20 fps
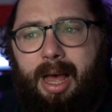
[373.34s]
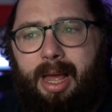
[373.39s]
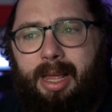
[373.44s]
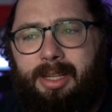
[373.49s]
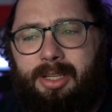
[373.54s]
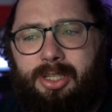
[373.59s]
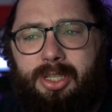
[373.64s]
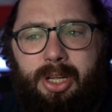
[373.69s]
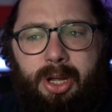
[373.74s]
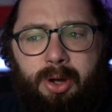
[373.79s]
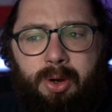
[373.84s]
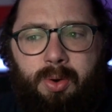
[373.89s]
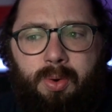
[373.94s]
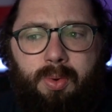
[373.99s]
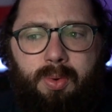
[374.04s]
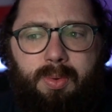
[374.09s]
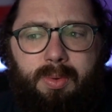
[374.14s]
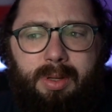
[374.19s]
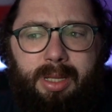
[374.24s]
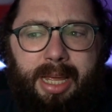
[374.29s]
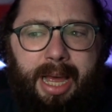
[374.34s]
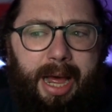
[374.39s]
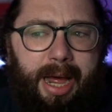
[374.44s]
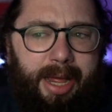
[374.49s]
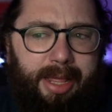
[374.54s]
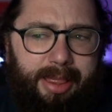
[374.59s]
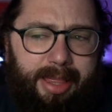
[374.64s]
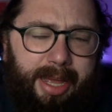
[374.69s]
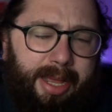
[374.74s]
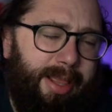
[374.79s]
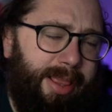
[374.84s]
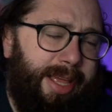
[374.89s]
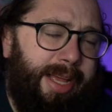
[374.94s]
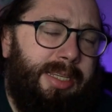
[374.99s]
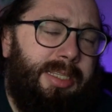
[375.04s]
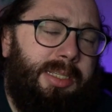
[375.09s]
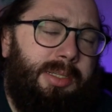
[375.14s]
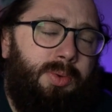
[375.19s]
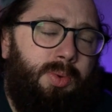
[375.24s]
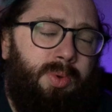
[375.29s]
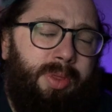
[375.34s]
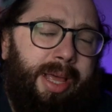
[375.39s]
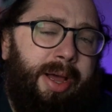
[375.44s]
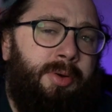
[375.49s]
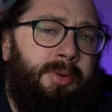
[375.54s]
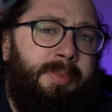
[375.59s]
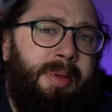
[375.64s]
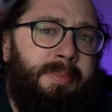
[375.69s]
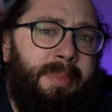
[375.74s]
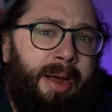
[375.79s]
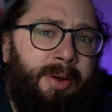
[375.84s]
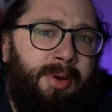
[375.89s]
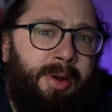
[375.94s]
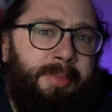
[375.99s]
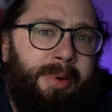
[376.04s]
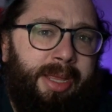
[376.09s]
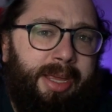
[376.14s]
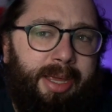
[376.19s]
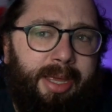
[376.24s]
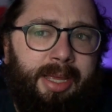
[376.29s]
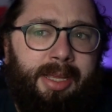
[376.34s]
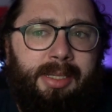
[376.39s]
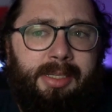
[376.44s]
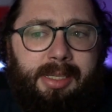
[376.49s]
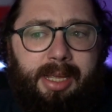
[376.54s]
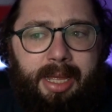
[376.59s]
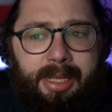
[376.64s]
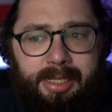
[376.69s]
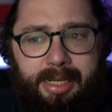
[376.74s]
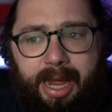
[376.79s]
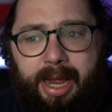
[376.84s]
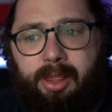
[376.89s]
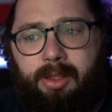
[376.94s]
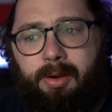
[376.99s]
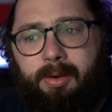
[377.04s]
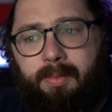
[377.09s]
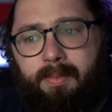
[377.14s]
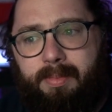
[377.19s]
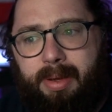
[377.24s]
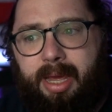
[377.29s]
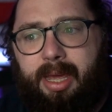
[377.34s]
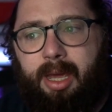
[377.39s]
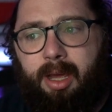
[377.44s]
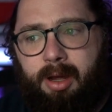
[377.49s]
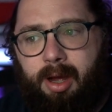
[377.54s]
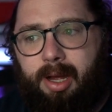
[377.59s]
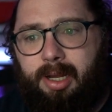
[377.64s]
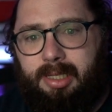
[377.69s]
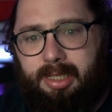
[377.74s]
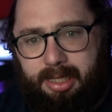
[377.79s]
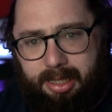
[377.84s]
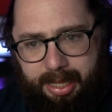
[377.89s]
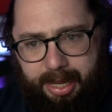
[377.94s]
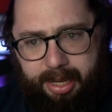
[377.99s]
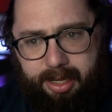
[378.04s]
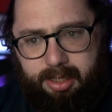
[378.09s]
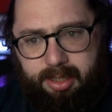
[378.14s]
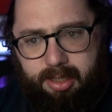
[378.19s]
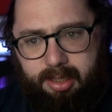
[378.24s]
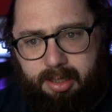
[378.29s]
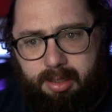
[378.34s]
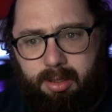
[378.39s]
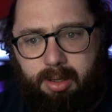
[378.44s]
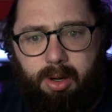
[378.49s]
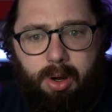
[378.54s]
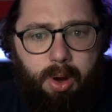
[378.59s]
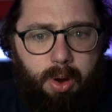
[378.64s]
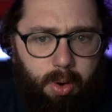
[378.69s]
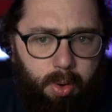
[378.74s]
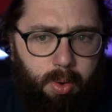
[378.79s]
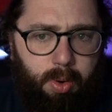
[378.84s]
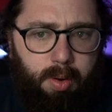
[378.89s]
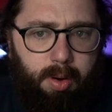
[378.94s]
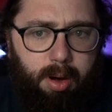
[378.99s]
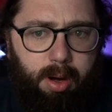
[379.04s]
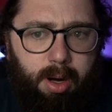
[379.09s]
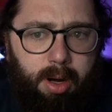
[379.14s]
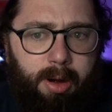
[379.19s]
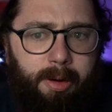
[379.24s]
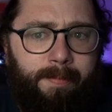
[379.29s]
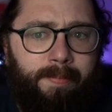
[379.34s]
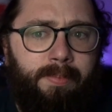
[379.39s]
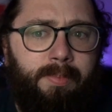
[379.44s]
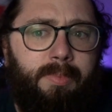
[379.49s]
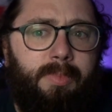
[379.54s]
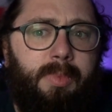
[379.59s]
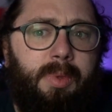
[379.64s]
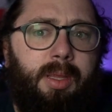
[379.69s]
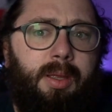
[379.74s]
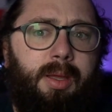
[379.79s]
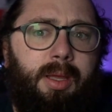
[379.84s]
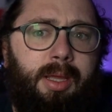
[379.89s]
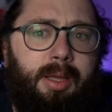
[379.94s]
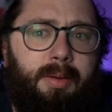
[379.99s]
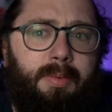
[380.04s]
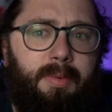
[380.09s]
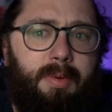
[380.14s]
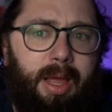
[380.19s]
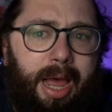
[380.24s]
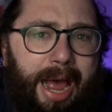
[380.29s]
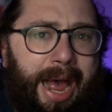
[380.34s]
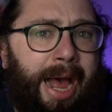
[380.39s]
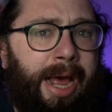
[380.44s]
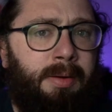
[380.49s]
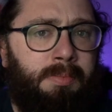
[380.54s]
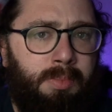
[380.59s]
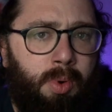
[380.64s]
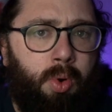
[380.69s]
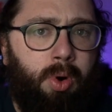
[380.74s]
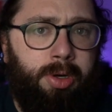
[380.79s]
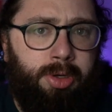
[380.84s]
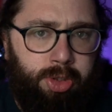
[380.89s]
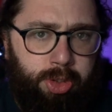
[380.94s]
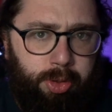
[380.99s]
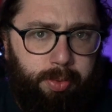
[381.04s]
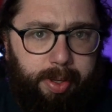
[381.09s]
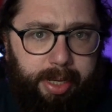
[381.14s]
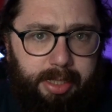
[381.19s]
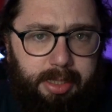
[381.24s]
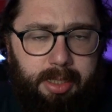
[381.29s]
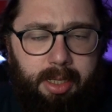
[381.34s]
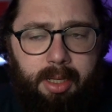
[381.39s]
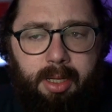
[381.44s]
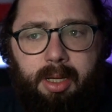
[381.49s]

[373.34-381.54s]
So yeah, that would be my remedy, is either make it cost less or add more to it.